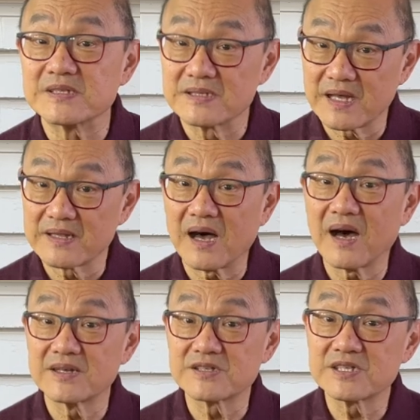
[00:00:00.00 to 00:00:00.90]
and other
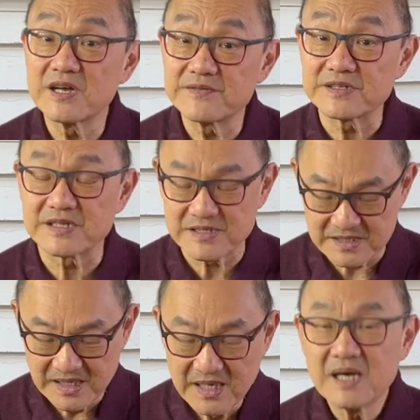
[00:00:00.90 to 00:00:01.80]
hard surfaces,
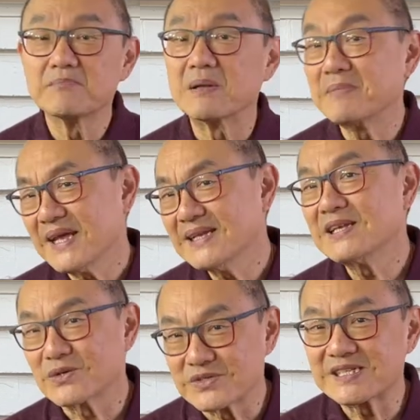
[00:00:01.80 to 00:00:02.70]
but mainly
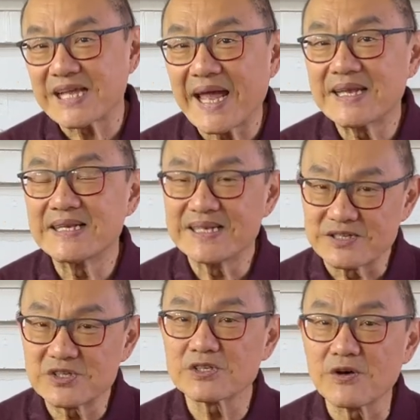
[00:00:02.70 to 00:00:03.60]
on sandy
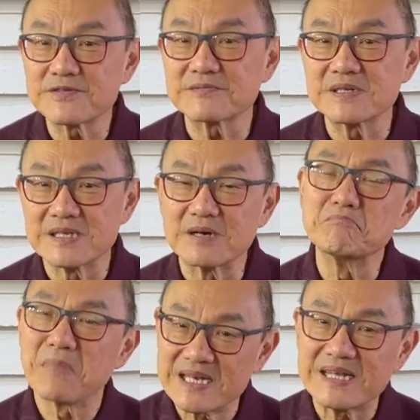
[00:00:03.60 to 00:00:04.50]
and soft, you know,
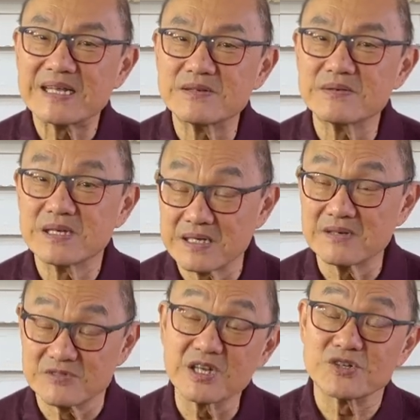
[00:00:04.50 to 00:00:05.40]
muddy uh,
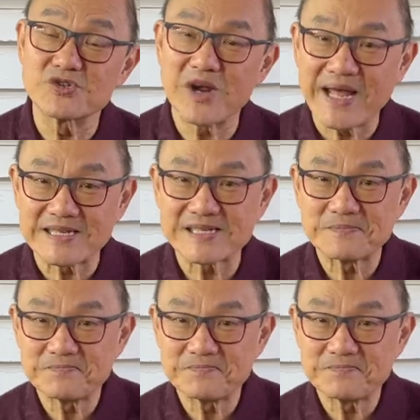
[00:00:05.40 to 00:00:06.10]
dirt tracks.